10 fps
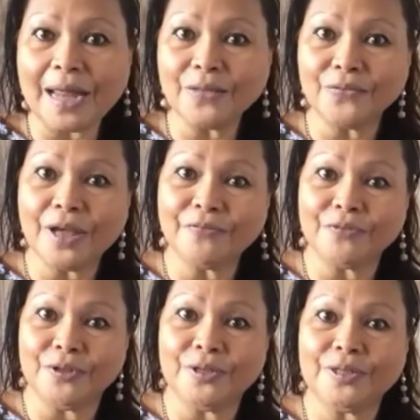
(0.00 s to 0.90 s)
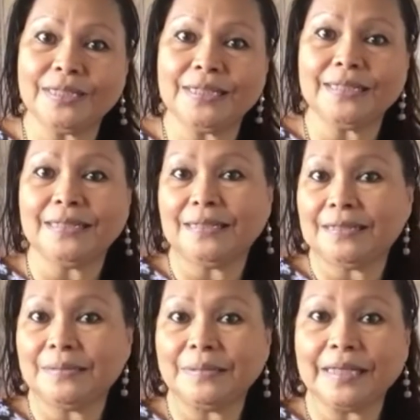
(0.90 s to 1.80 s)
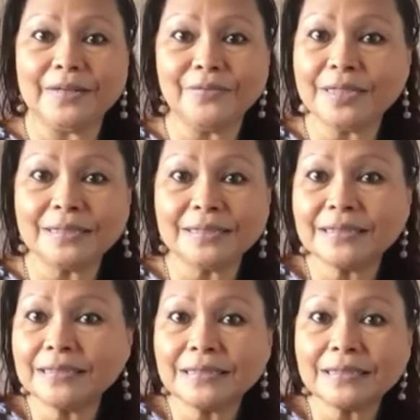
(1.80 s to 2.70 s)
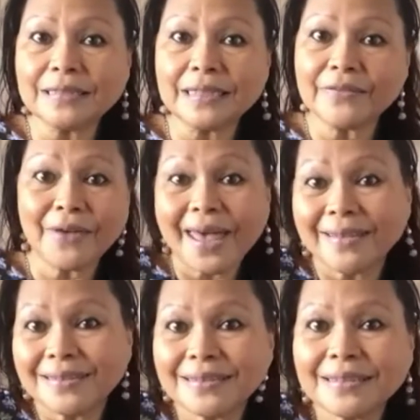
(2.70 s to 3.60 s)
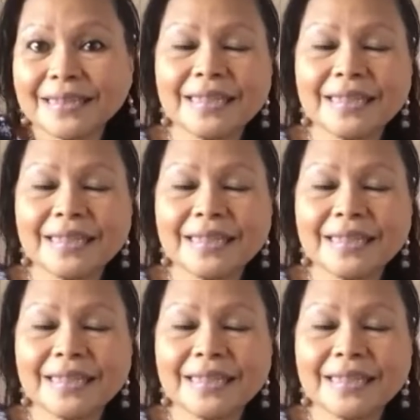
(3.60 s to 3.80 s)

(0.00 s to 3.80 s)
right way for a given event,